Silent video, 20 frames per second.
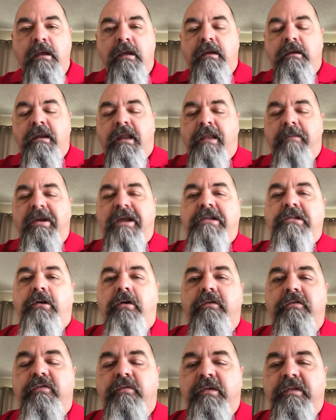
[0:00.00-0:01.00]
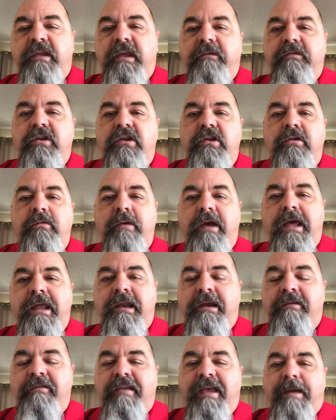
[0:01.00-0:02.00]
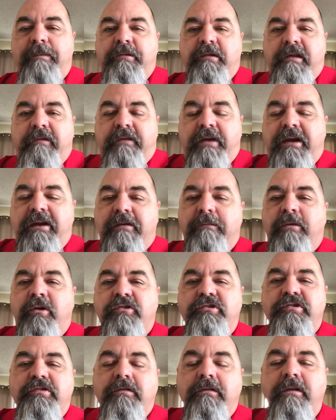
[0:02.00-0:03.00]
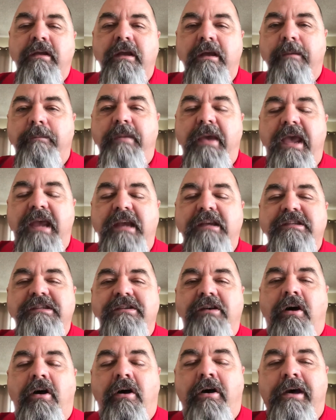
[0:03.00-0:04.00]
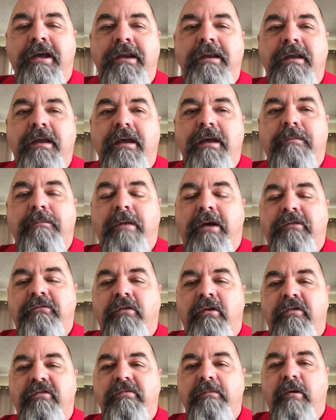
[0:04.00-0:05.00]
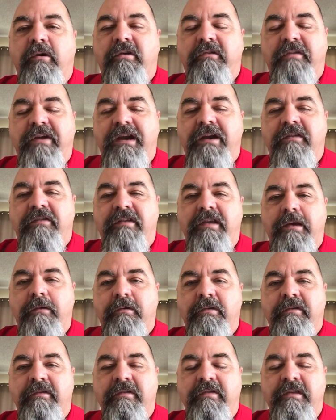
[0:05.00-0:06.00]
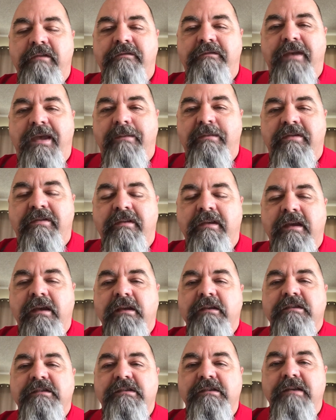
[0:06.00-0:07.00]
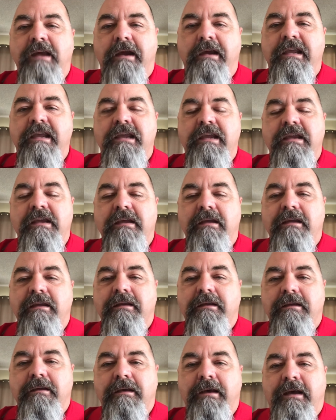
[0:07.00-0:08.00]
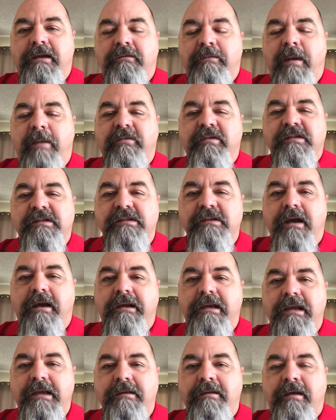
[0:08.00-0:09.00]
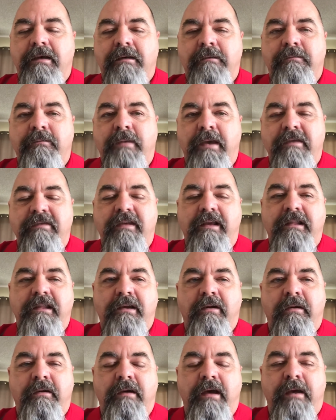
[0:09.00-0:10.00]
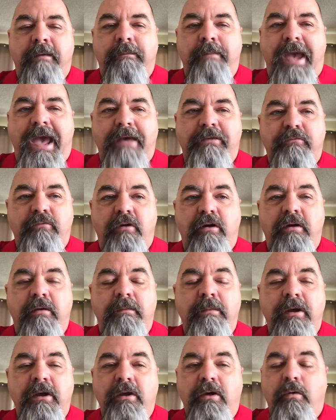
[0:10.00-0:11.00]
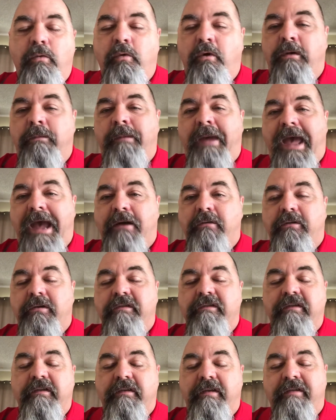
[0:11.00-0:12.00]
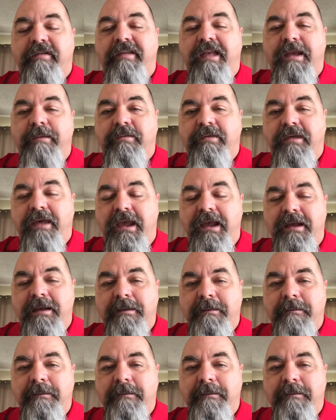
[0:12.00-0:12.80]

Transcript: Now let me close with giving you an example of a commercial based on Monroe's motivated sequence, the famous Snuggie. Do you remember the Snuggie? Basically a bathrobe worn backwards is the same thing.